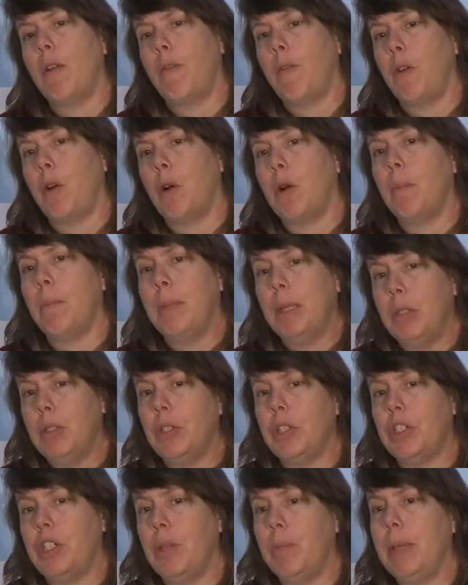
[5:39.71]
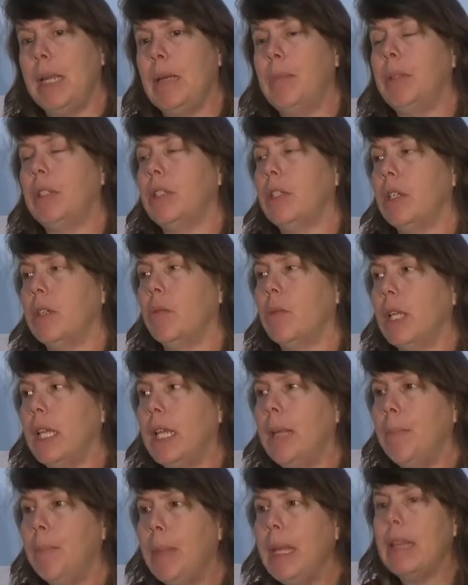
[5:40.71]
for builders to be able to
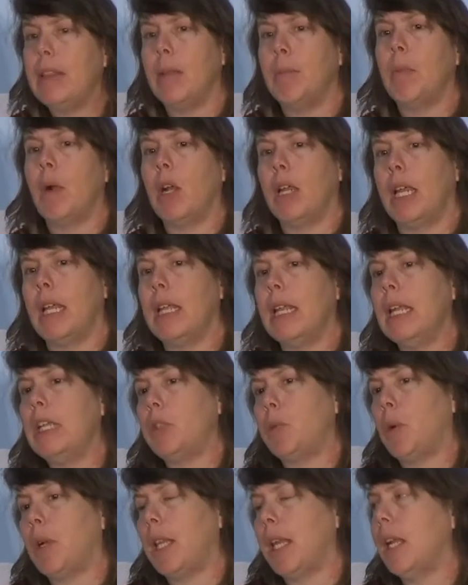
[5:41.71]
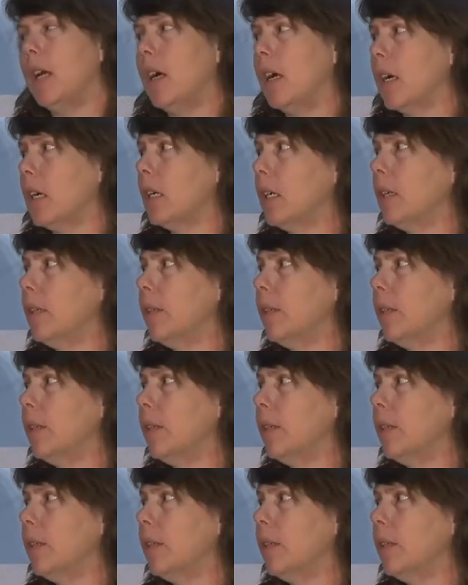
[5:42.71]
really meet the market needs where they are.